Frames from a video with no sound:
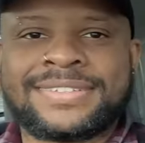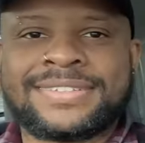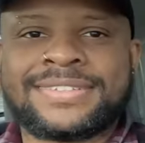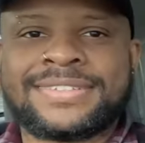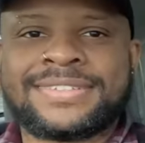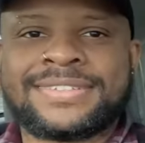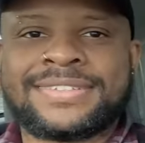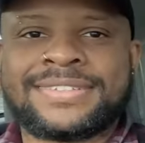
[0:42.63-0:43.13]

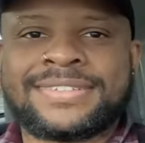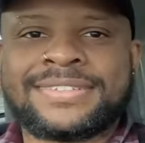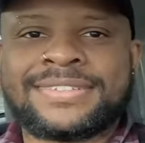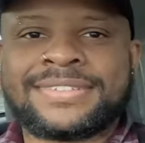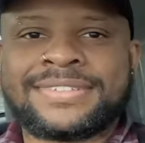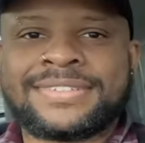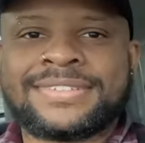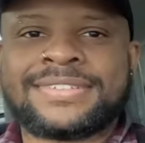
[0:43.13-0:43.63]

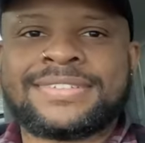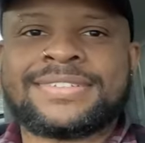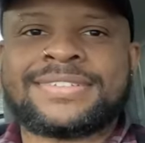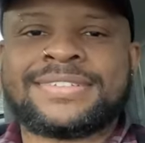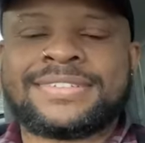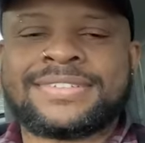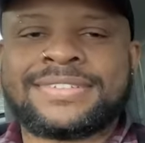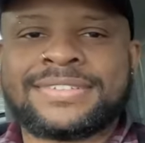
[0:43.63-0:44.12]

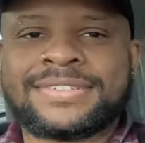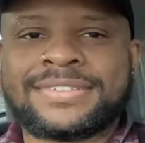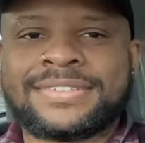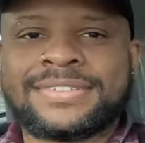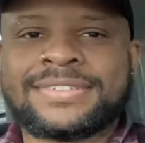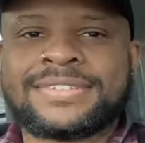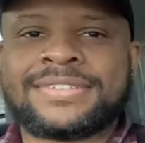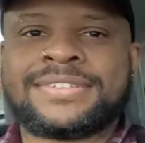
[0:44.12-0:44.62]

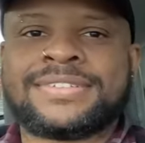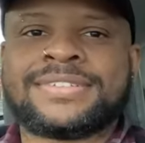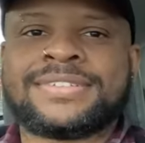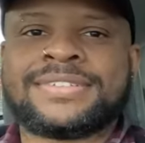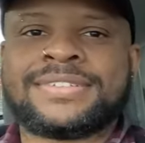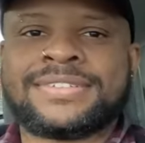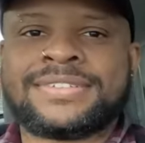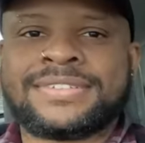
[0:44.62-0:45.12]

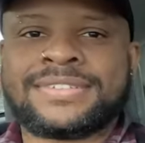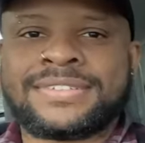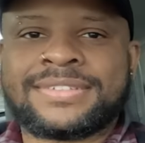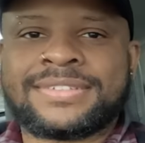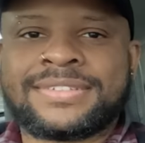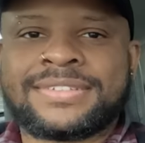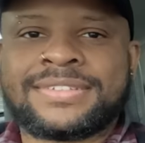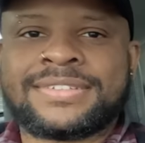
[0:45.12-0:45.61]

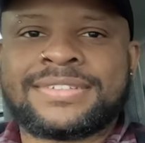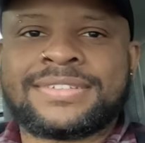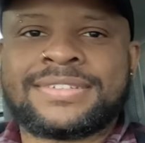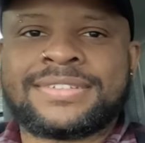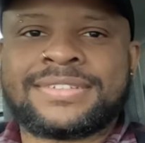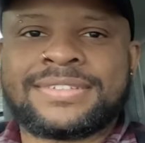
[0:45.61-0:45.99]
This person isn't speaking.